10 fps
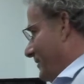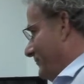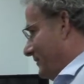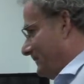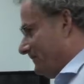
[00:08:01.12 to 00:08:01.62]

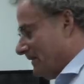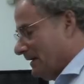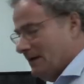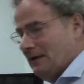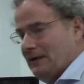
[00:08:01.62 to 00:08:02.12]
governor.
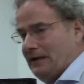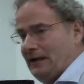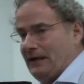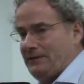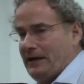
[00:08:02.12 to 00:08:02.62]

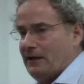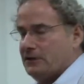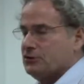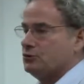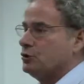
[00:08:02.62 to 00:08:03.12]
And they
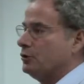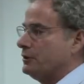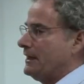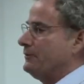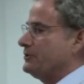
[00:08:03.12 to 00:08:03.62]
also tore
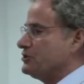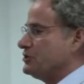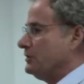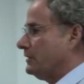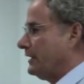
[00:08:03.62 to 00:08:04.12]
down the
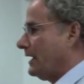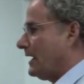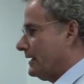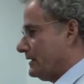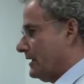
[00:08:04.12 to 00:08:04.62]
ceiling
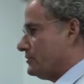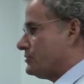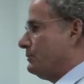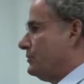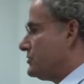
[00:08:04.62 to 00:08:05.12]
on
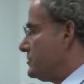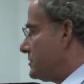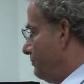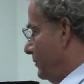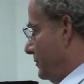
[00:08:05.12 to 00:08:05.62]
contributions
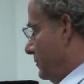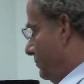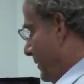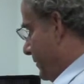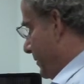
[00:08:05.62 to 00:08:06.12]
to
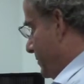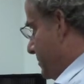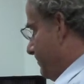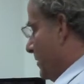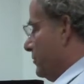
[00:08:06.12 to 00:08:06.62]
political
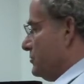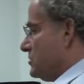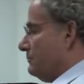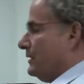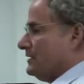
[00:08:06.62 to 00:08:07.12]
parties. There
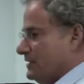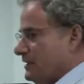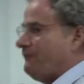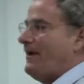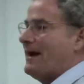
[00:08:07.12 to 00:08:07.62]
used to be a
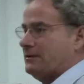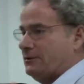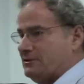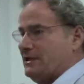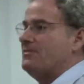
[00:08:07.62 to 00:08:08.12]
de
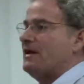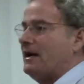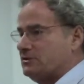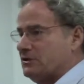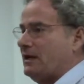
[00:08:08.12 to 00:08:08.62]
facto
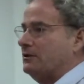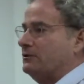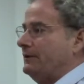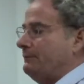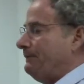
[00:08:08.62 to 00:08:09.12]
$10,000
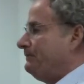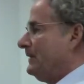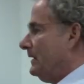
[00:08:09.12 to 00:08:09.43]
limit